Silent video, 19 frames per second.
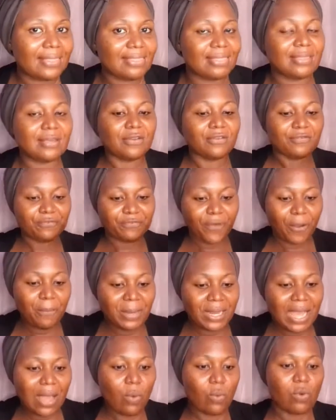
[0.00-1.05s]
The
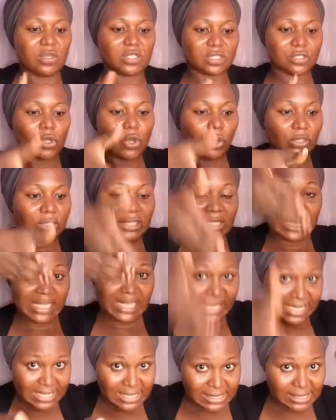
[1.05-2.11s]
formula was on
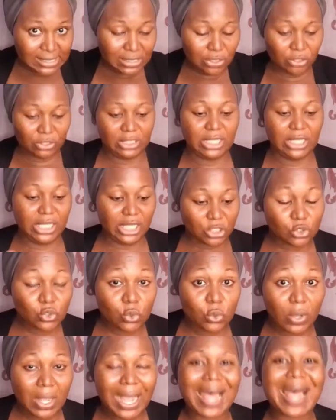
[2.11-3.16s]
heat, on a heat
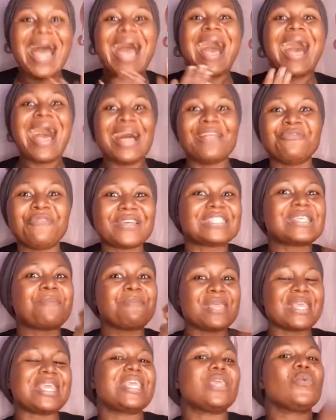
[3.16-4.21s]
cooker, and
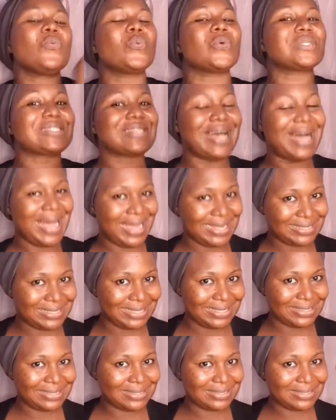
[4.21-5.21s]
vitamin E was added,